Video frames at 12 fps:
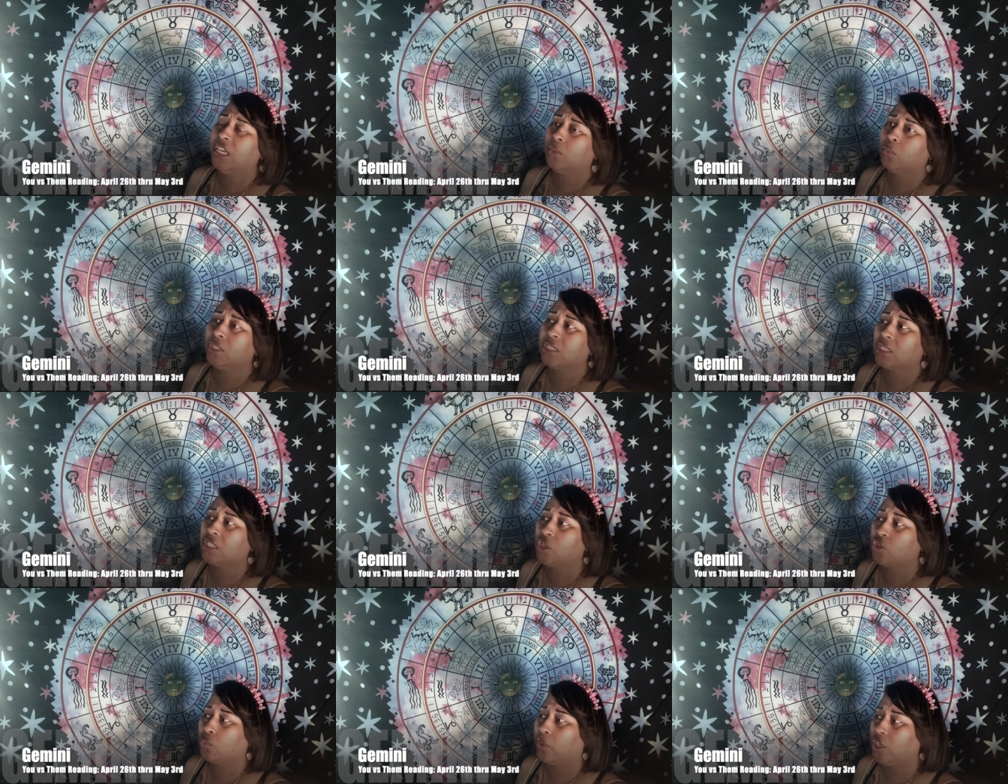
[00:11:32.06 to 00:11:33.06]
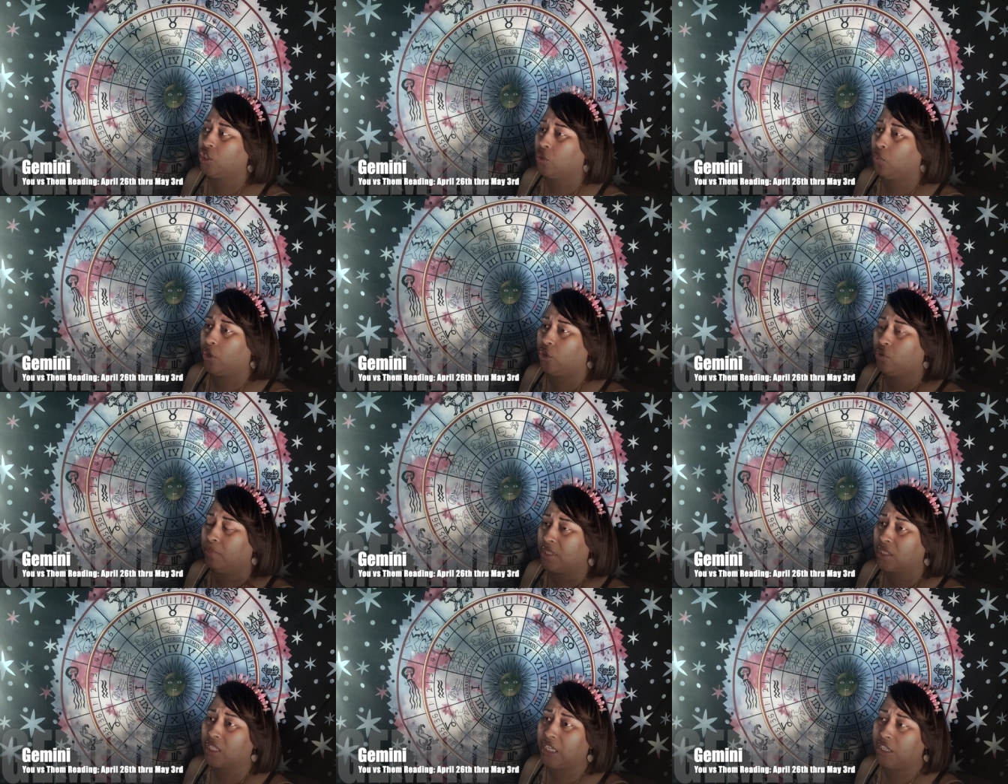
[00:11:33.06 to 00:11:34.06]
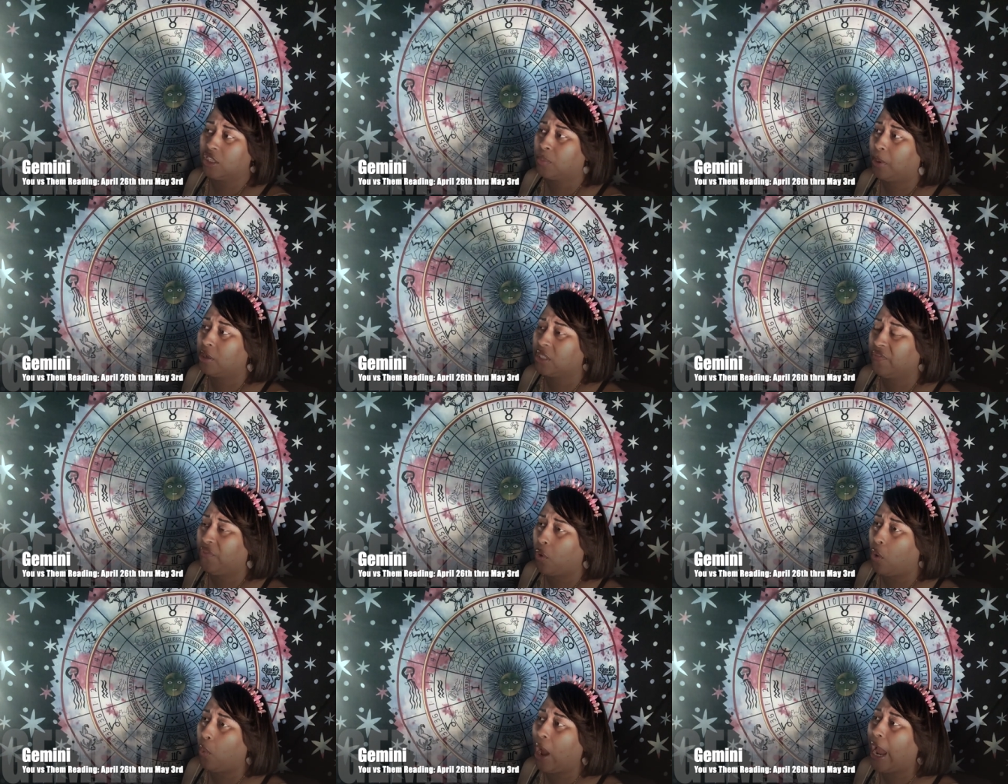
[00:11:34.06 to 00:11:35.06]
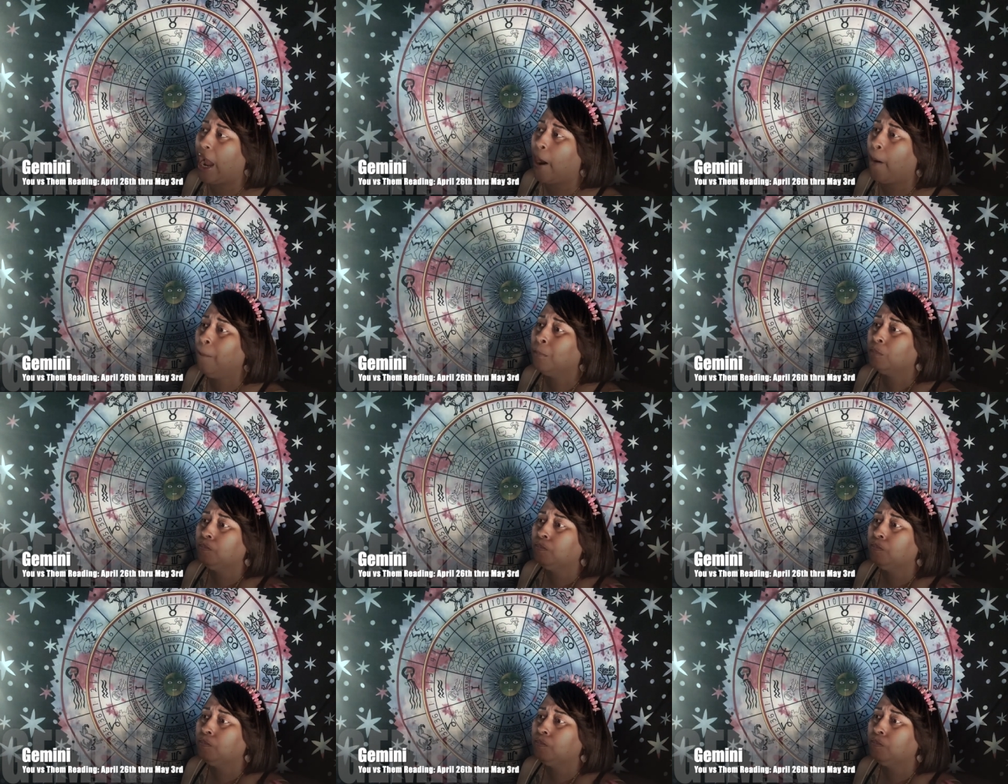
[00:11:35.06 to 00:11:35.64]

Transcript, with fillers: it was a situation where you've been seeing this person for a while.